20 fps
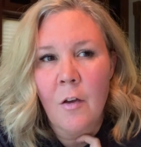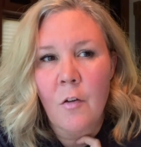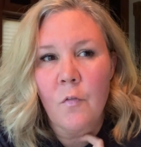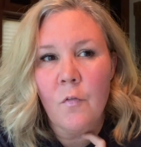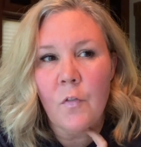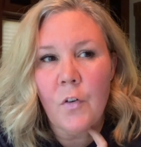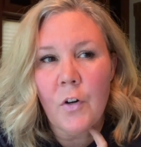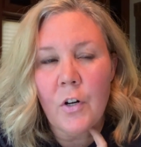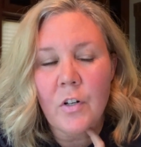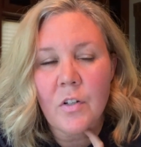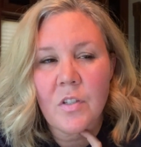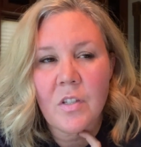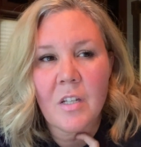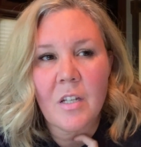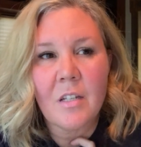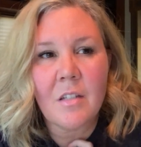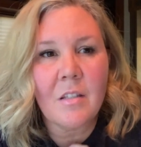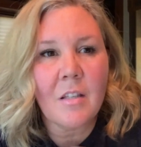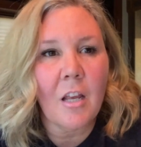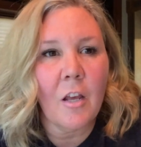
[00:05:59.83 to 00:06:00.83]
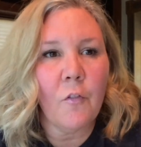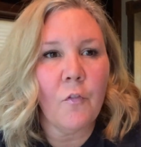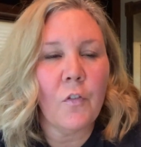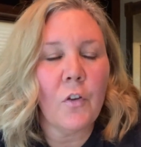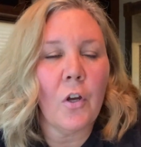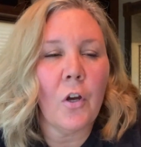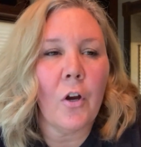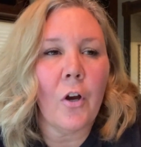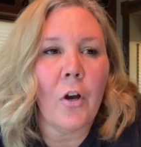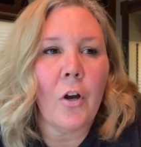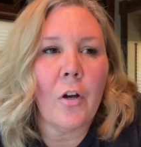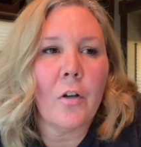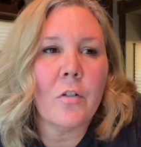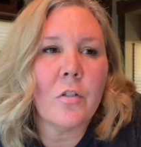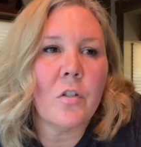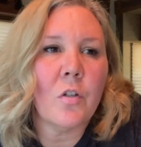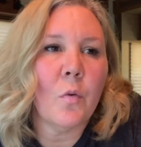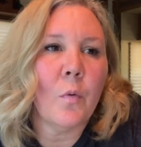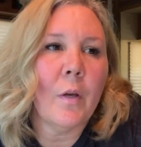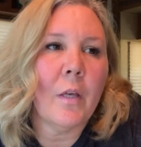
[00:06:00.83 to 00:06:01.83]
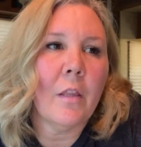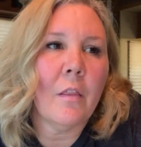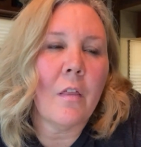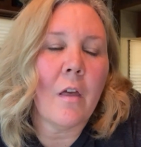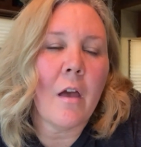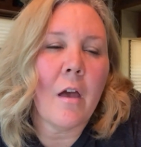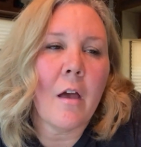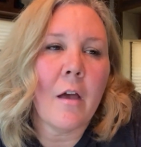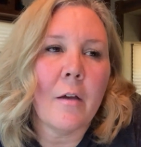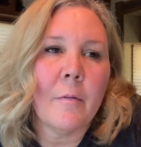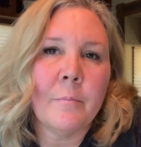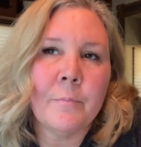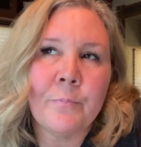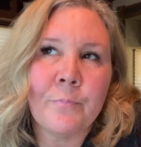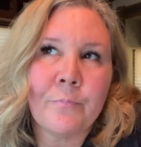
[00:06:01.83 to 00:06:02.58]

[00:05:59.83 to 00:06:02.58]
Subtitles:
versus if you're doing the